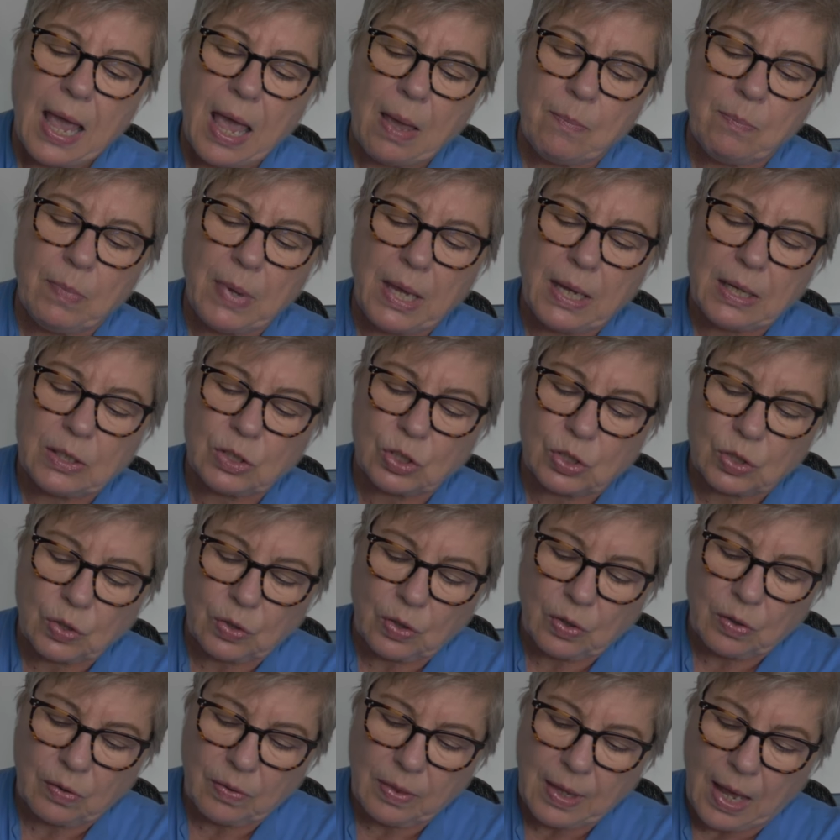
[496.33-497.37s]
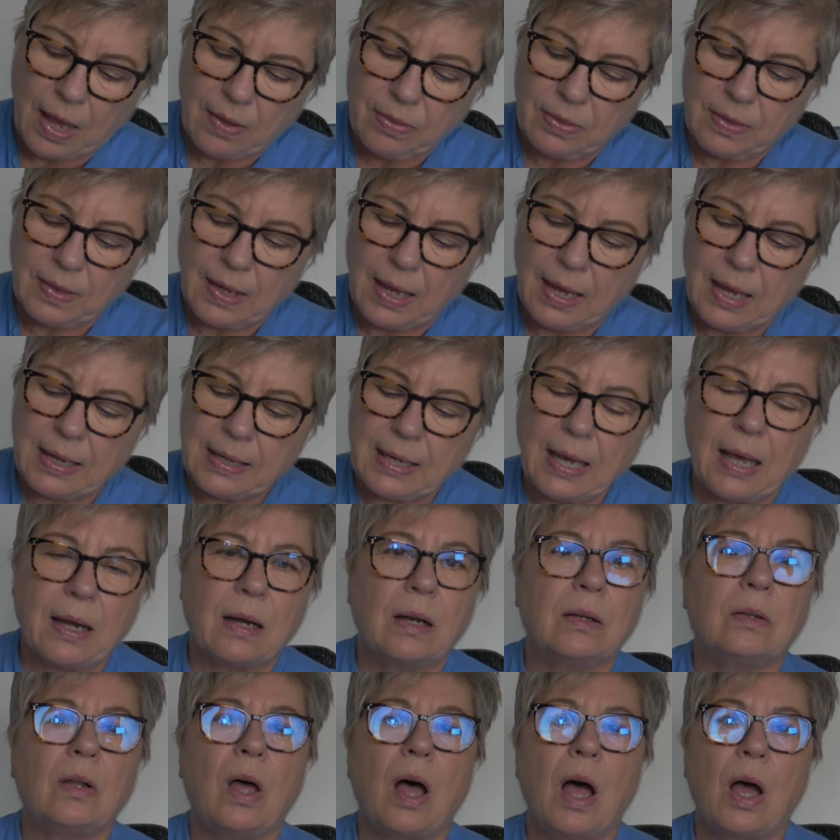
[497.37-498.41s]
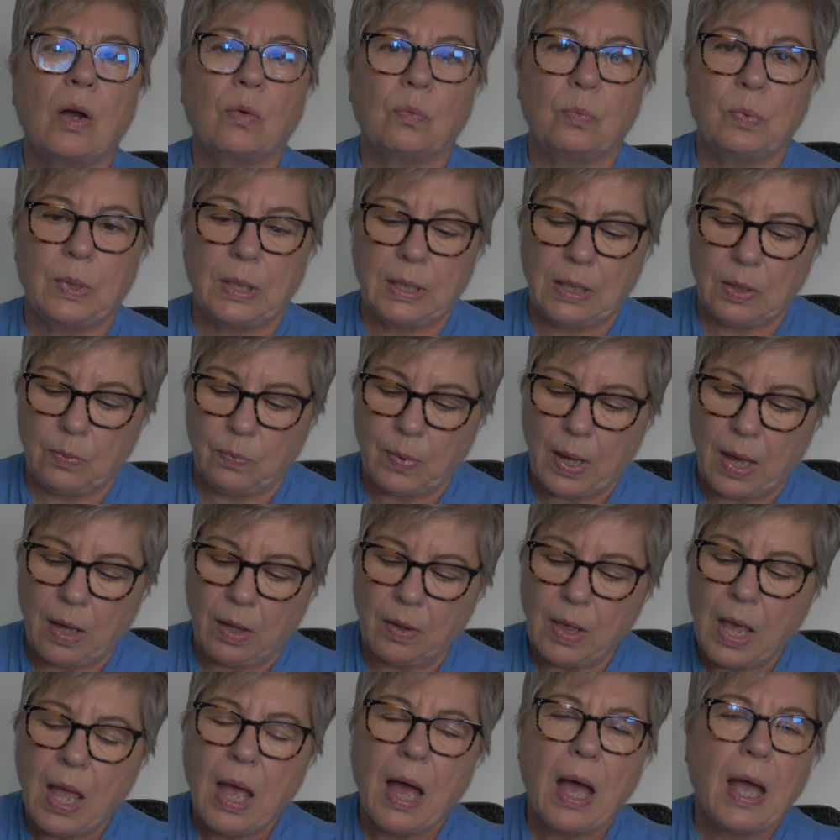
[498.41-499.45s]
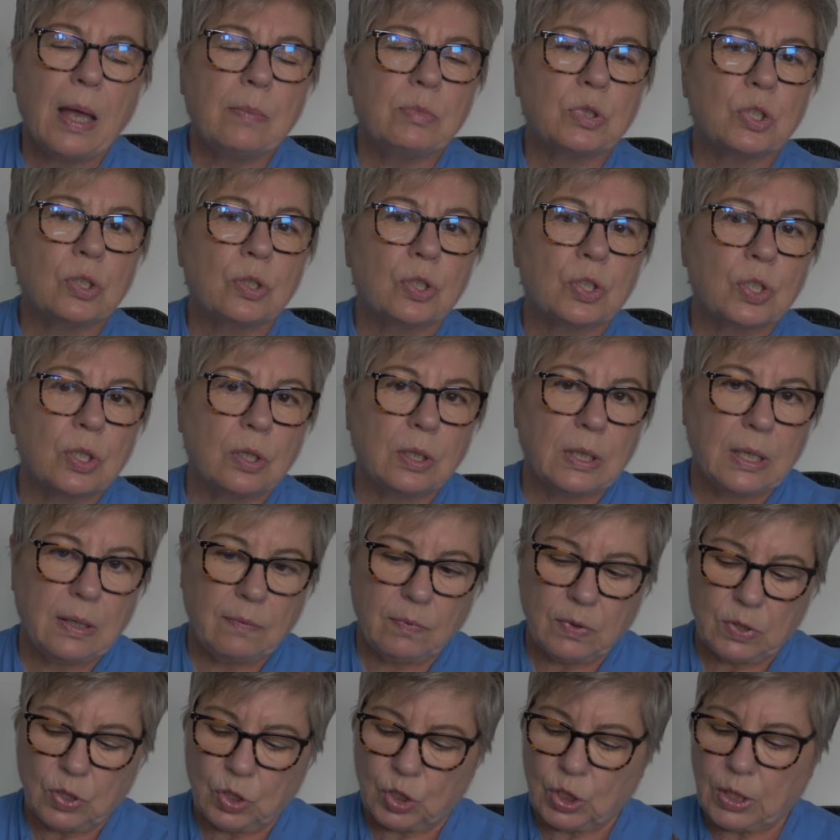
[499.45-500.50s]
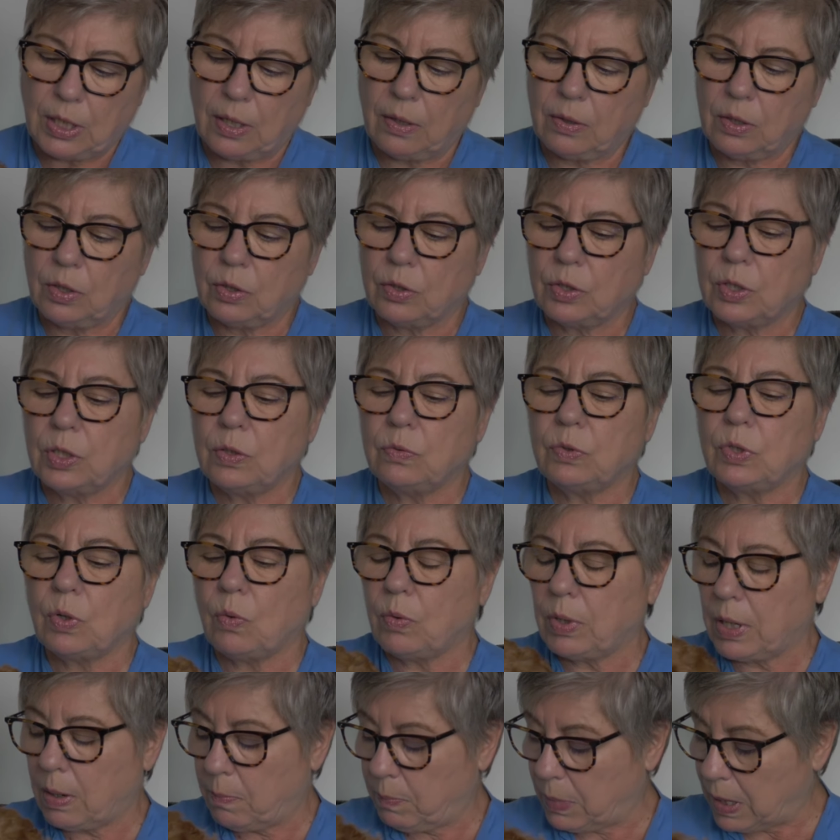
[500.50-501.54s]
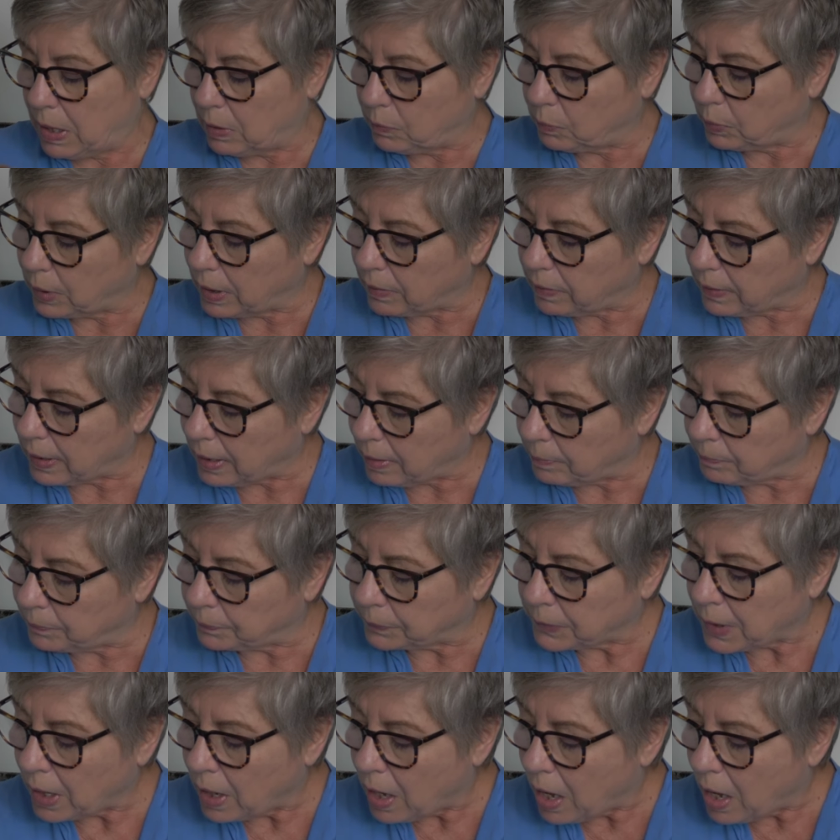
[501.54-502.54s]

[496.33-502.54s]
and make sure that they get along really well. I'm sure she'll even share her new donut bed with him.